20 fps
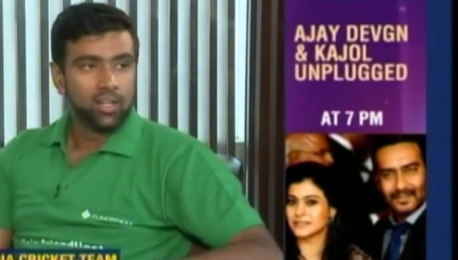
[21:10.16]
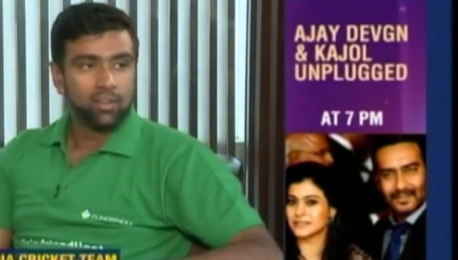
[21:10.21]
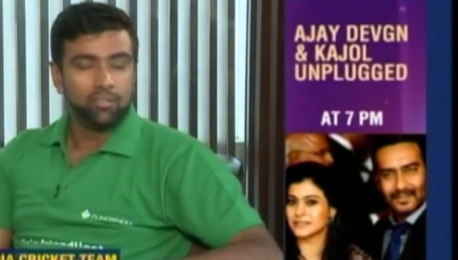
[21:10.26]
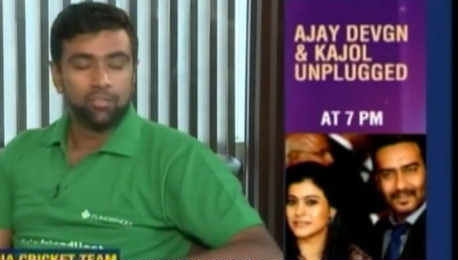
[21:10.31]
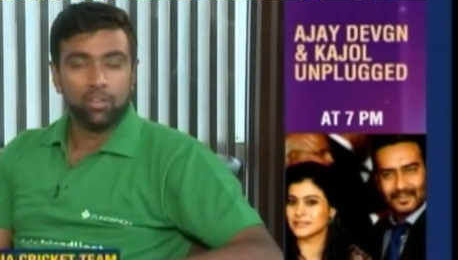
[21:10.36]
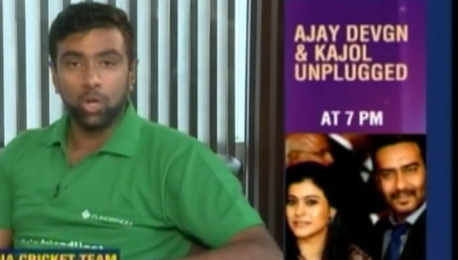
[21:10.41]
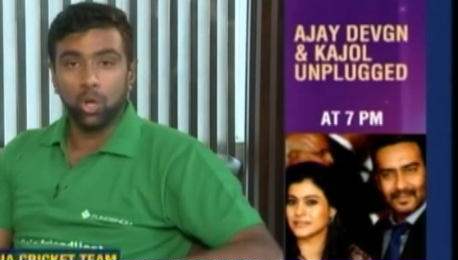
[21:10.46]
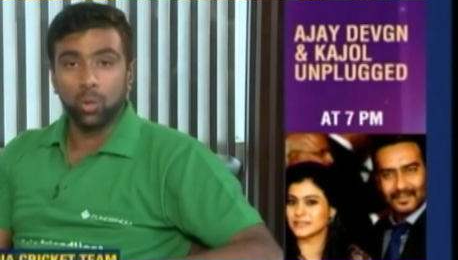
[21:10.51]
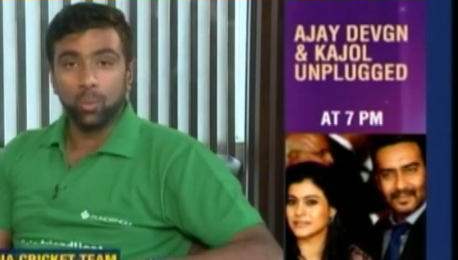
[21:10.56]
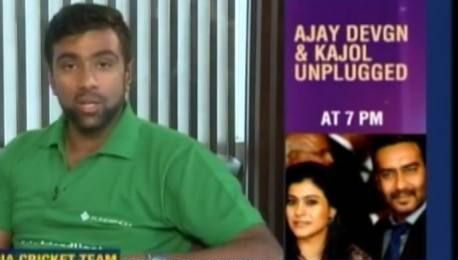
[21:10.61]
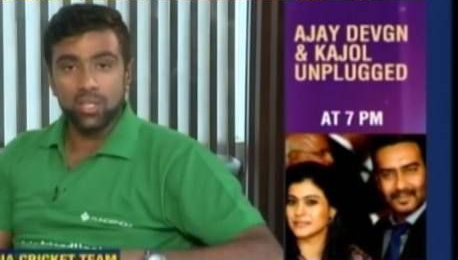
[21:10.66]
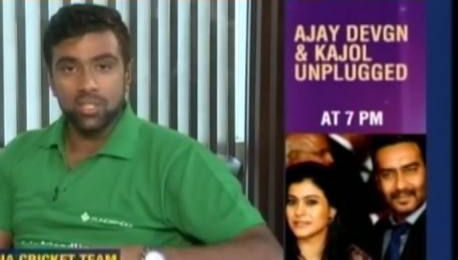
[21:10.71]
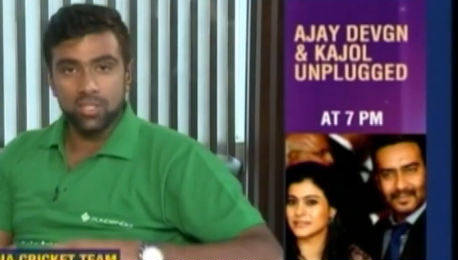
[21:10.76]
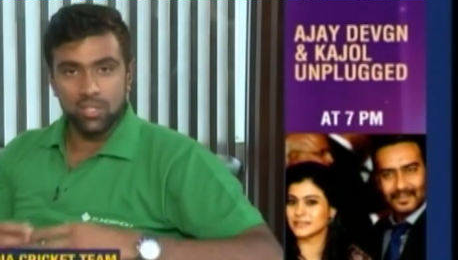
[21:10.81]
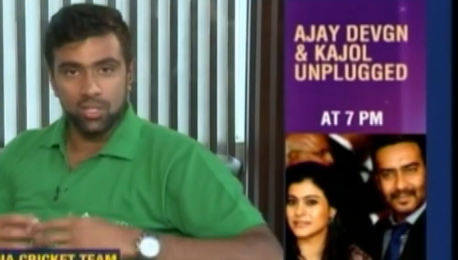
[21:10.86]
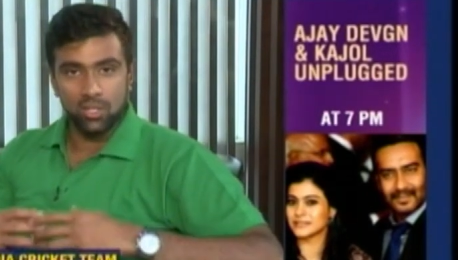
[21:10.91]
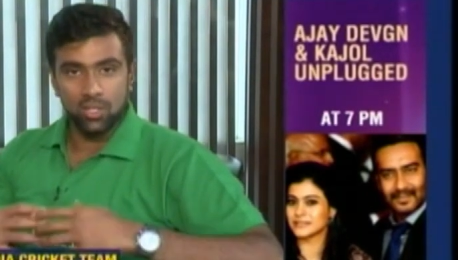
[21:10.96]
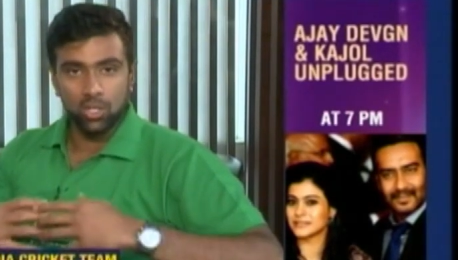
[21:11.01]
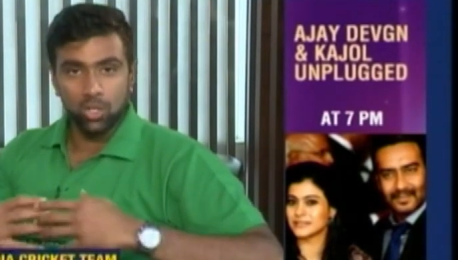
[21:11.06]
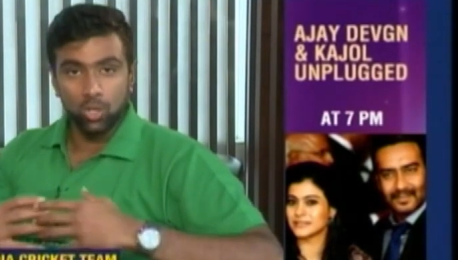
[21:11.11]
Speaker 1: We
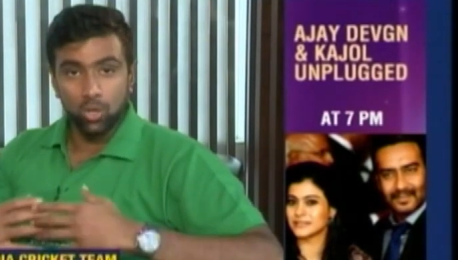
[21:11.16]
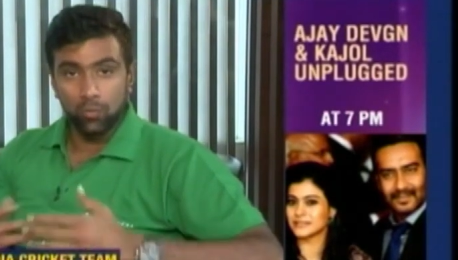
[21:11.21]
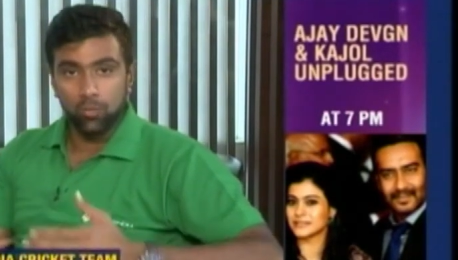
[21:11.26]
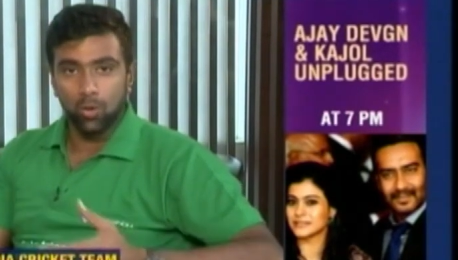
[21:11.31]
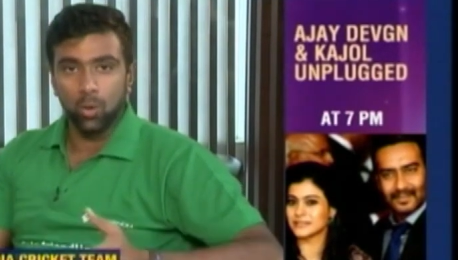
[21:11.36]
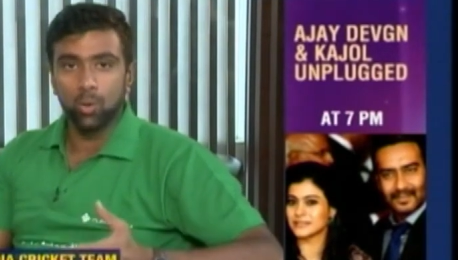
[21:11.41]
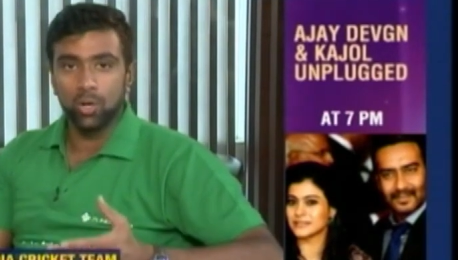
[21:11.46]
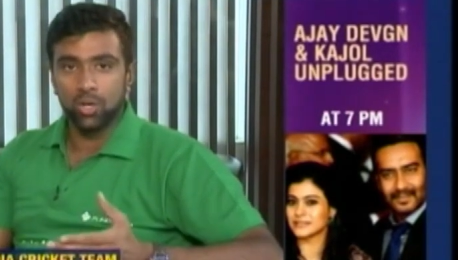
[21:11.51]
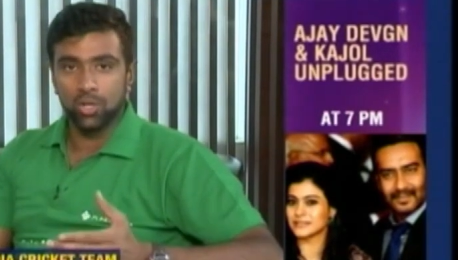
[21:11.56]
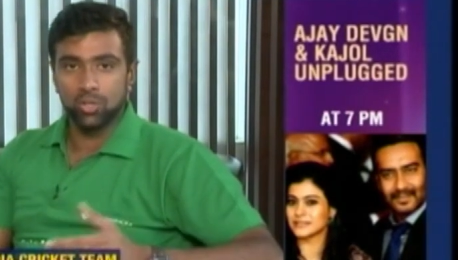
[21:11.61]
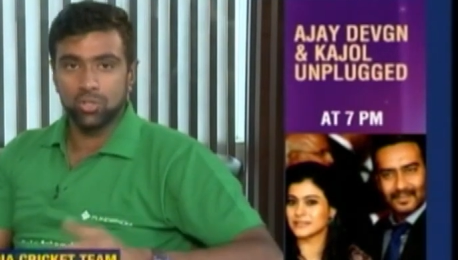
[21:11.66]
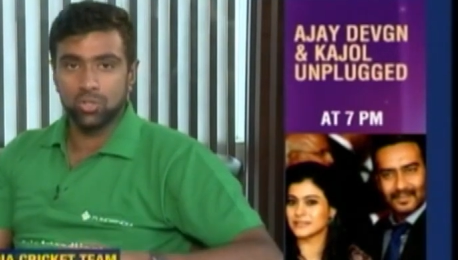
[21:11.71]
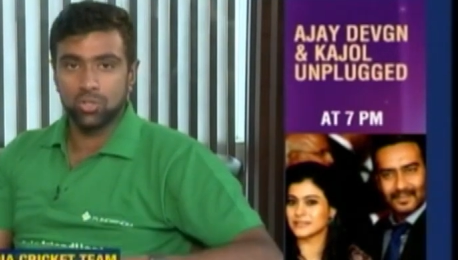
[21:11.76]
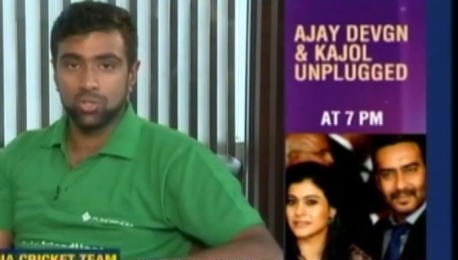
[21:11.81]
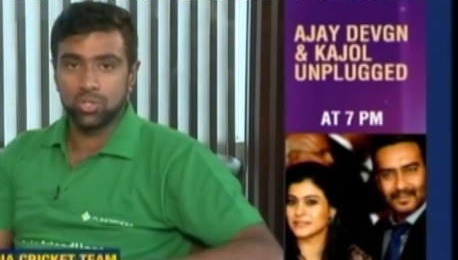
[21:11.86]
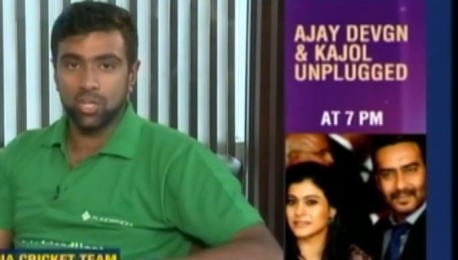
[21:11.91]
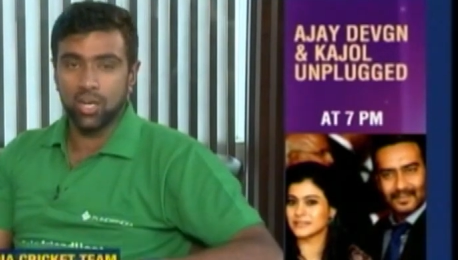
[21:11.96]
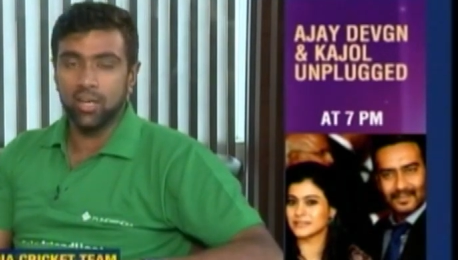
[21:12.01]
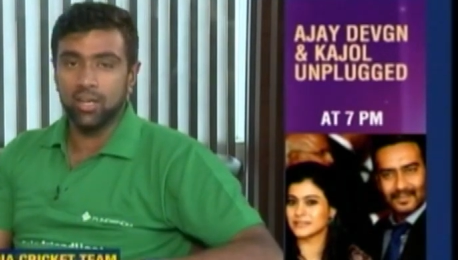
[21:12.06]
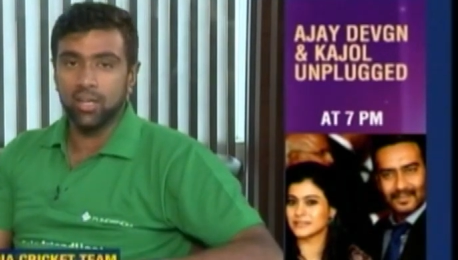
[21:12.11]
always look forward to the
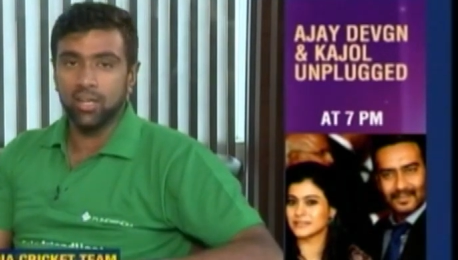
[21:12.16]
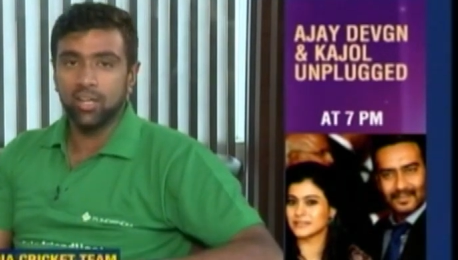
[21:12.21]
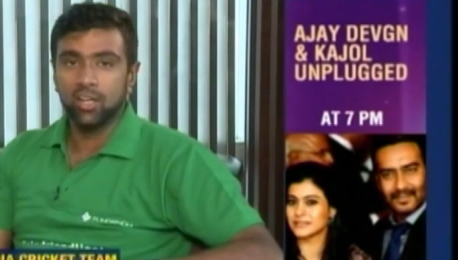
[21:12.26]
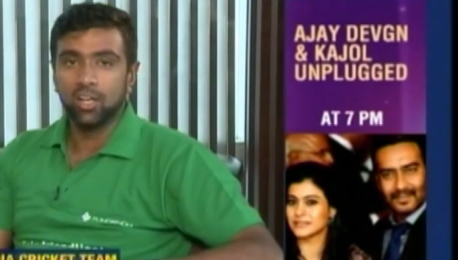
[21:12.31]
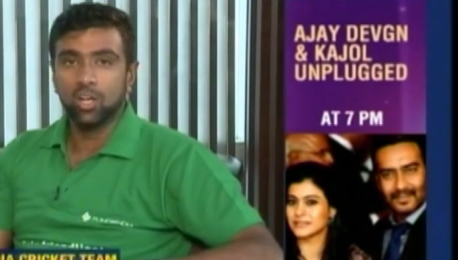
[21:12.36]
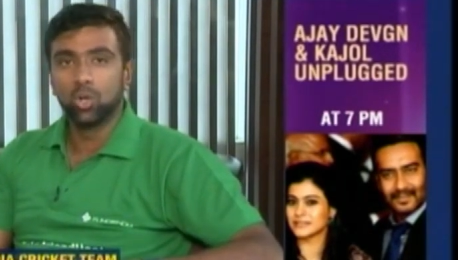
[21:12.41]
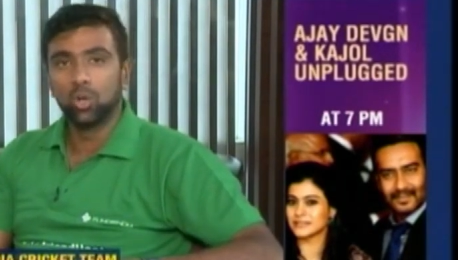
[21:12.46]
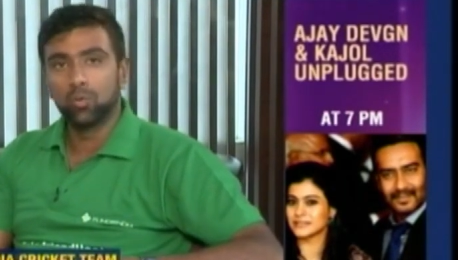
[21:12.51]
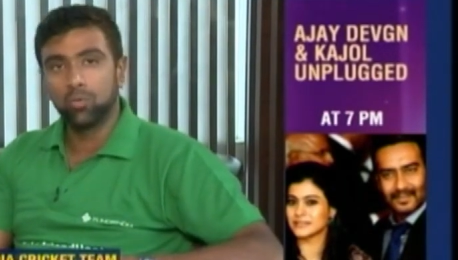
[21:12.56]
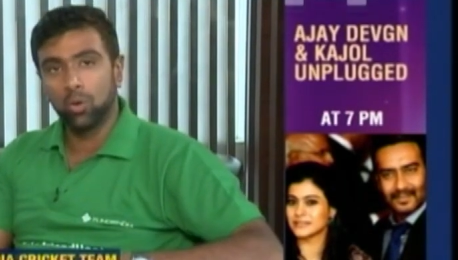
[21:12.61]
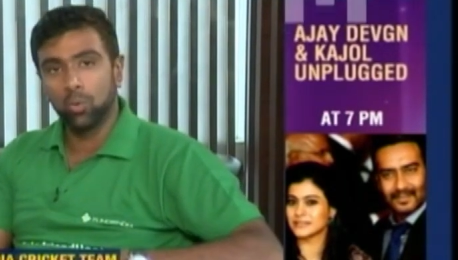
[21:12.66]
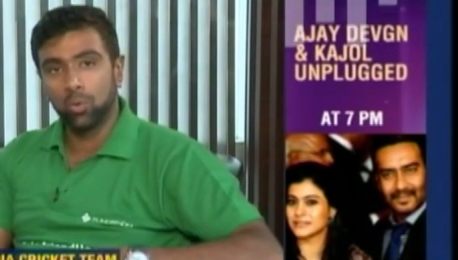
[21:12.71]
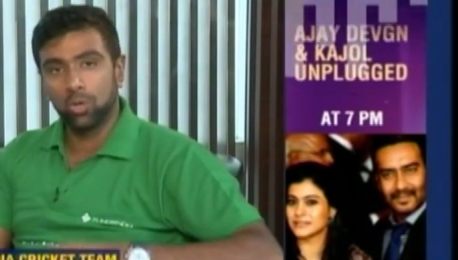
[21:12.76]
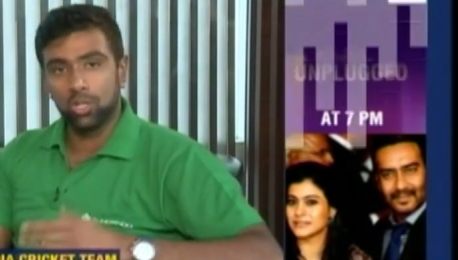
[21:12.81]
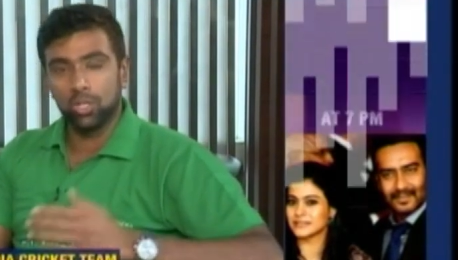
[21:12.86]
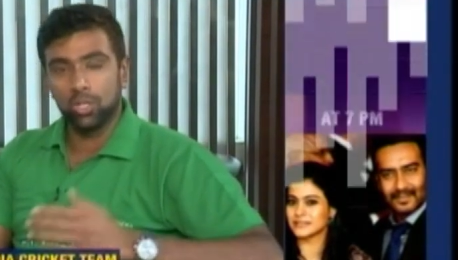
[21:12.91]
society, look forward